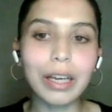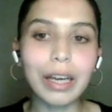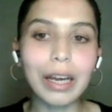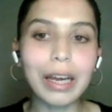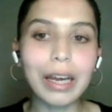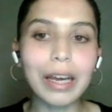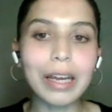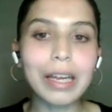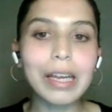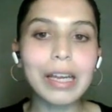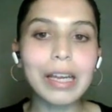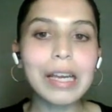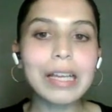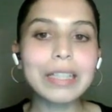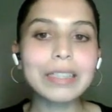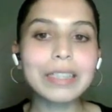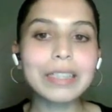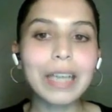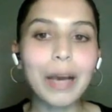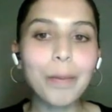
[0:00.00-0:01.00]
her
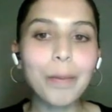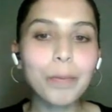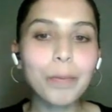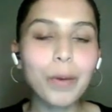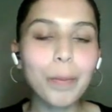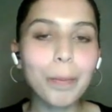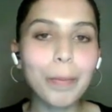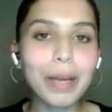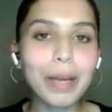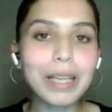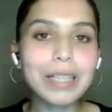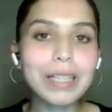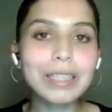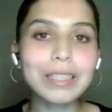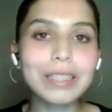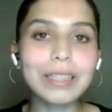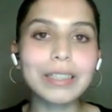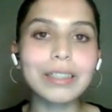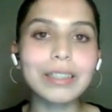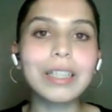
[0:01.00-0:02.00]

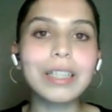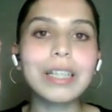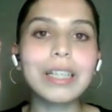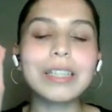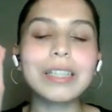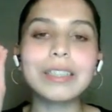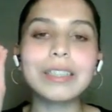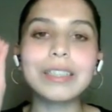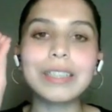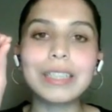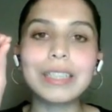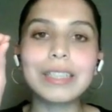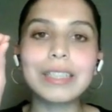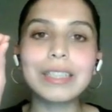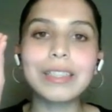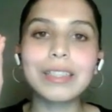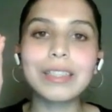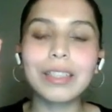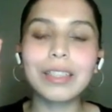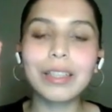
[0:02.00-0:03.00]
temperamental
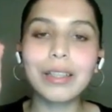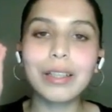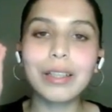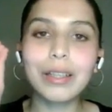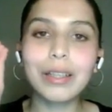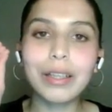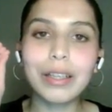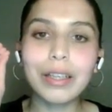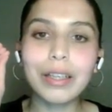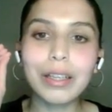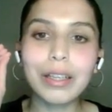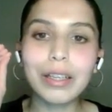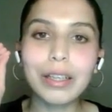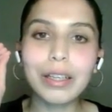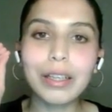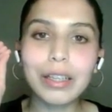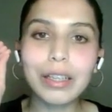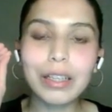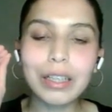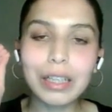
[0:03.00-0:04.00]
dis
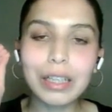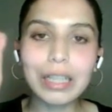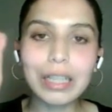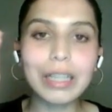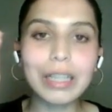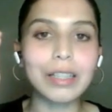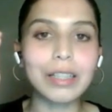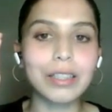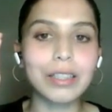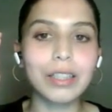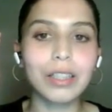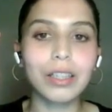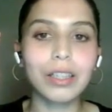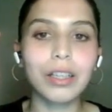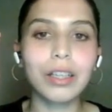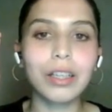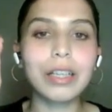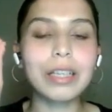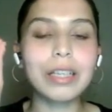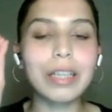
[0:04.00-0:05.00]
ease,
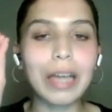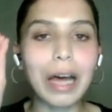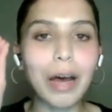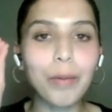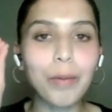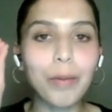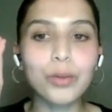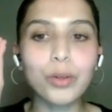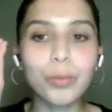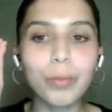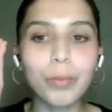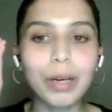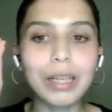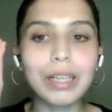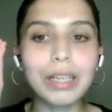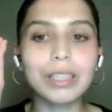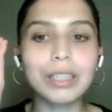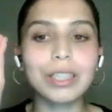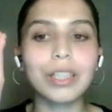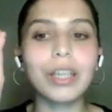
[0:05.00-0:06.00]
the
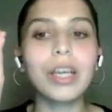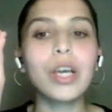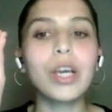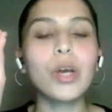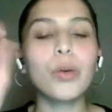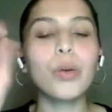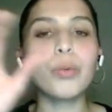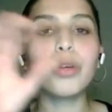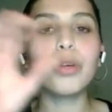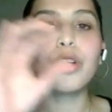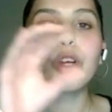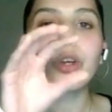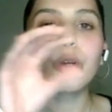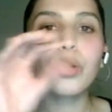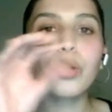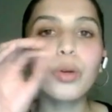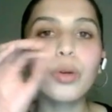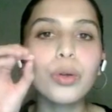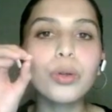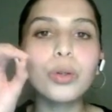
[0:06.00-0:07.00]
abnormality. We
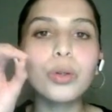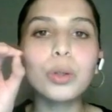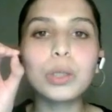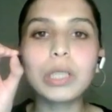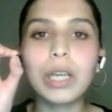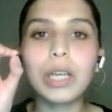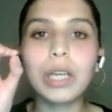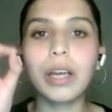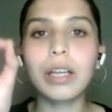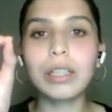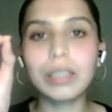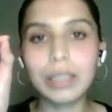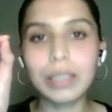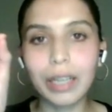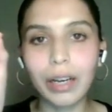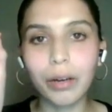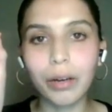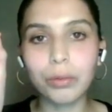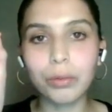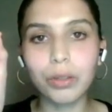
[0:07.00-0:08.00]
cooled her
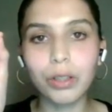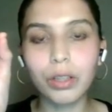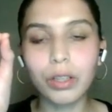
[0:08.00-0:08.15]
down.